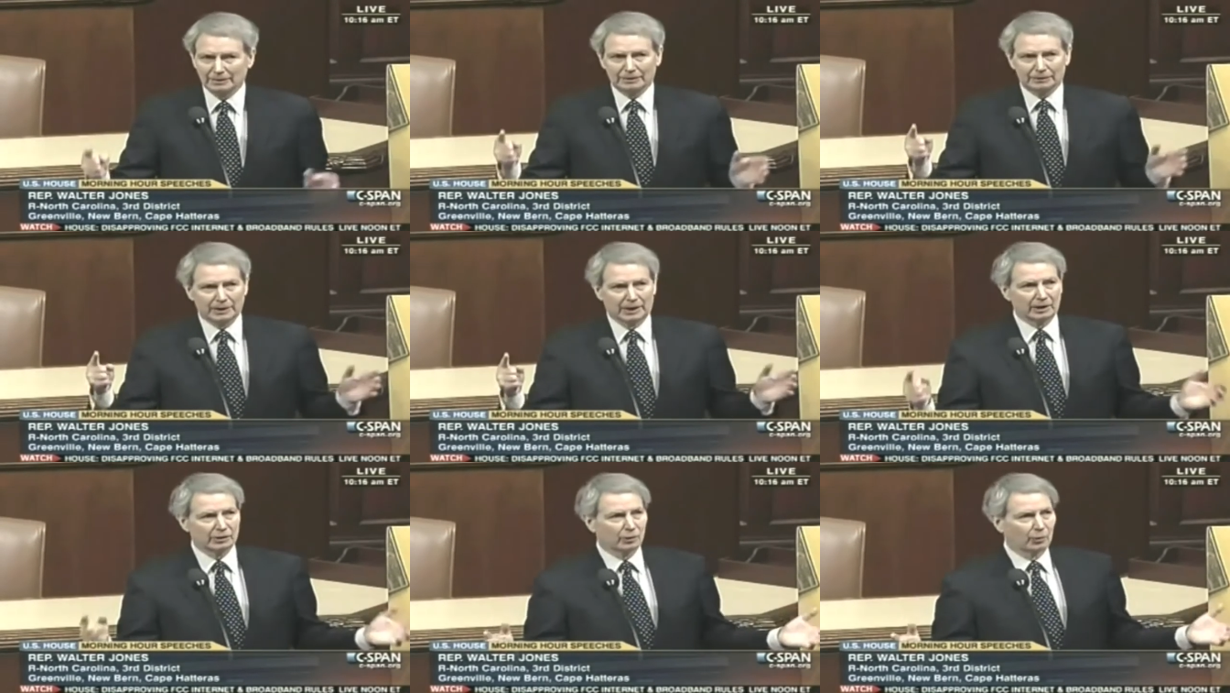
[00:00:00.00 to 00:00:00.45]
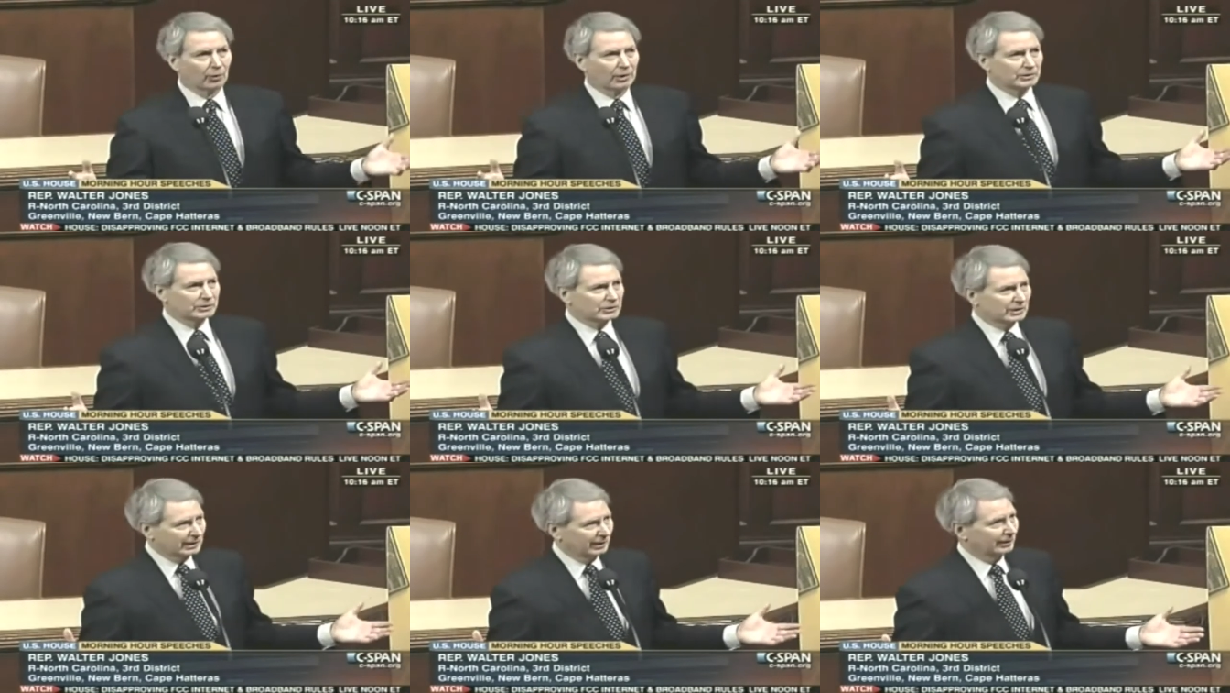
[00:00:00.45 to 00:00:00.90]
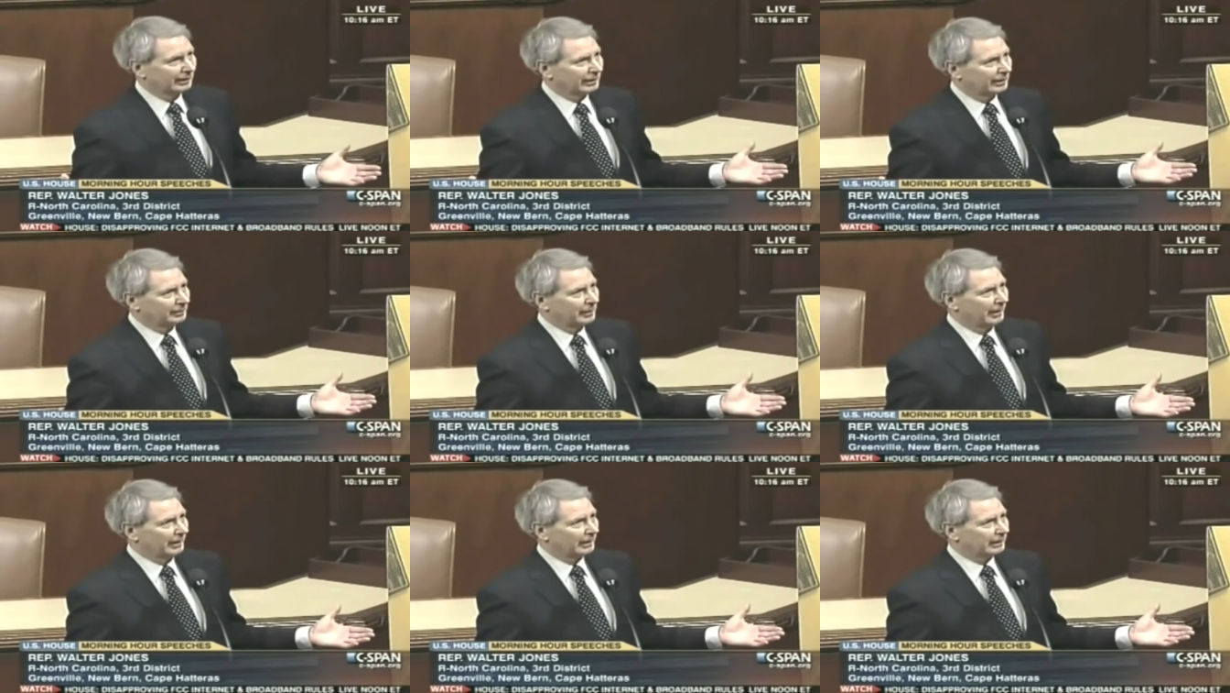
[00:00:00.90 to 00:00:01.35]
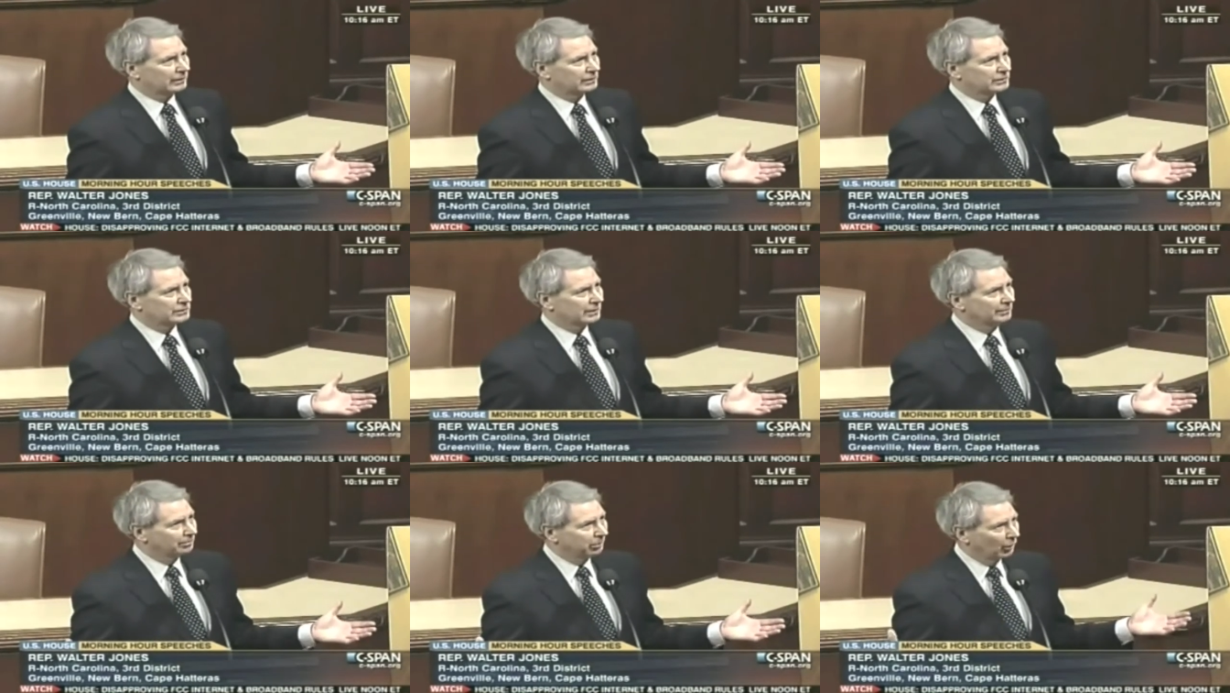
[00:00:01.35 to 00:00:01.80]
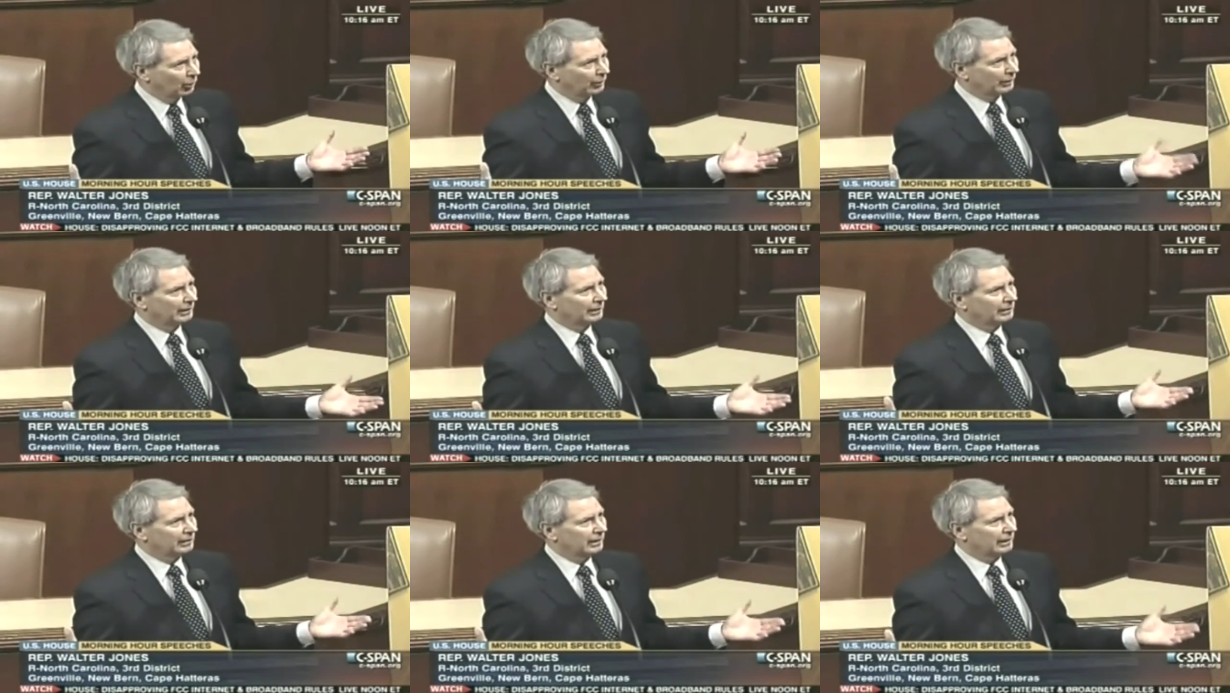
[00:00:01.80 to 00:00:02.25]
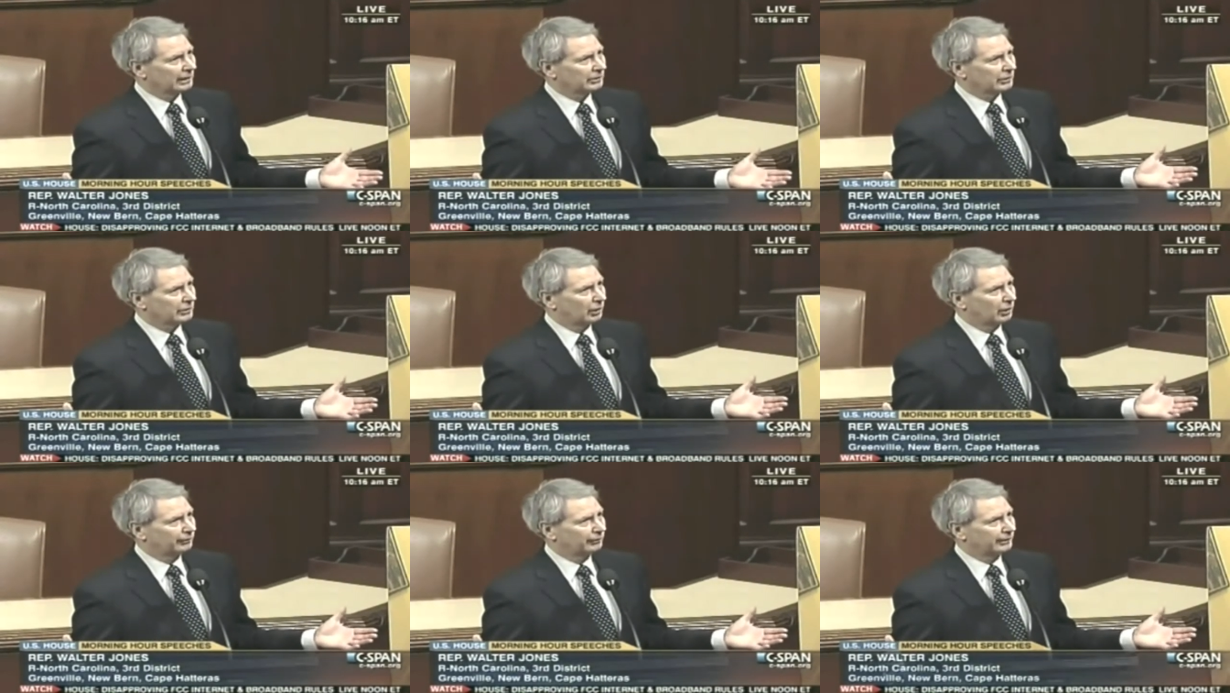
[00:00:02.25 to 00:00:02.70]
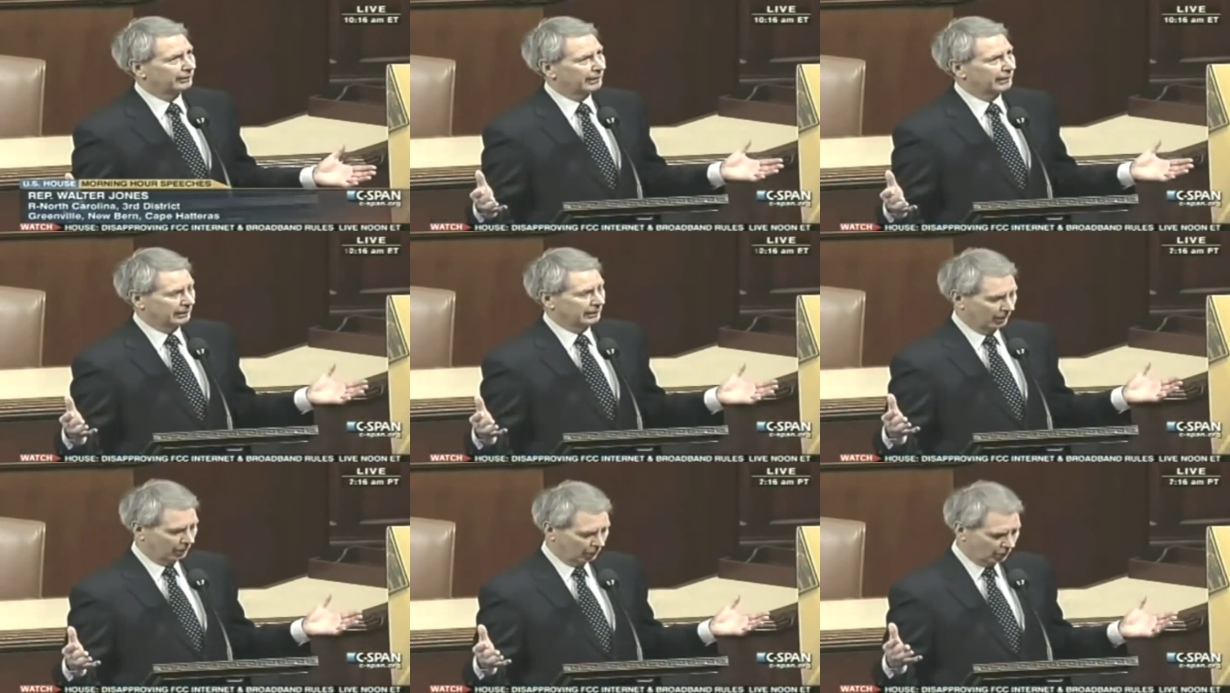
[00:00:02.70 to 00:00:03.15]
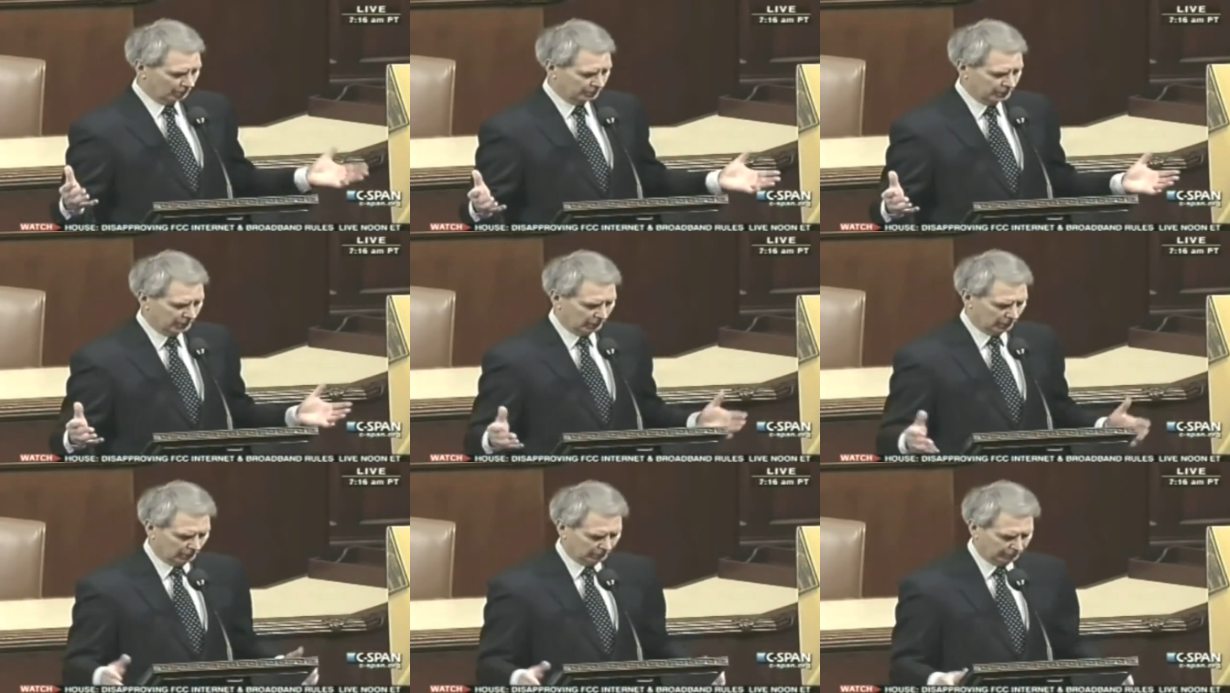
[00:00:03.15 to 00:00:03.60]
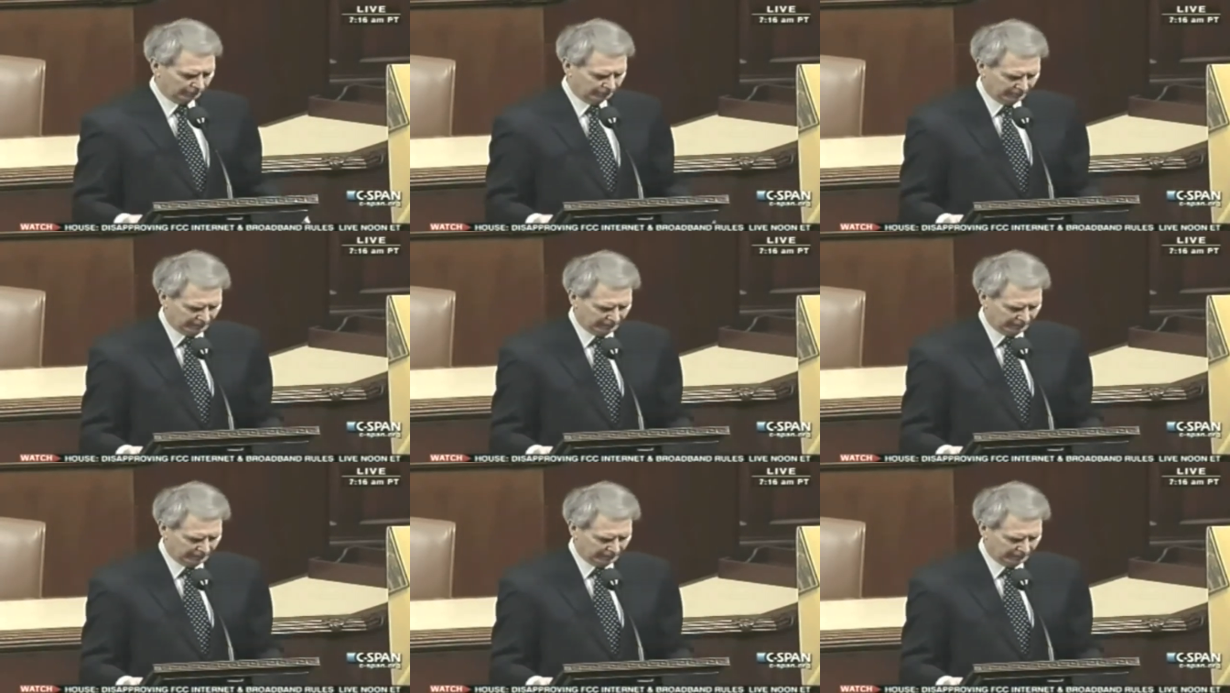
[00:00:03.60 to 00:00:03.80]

They're the ones killing Americans and blowing their legs off and their arms off.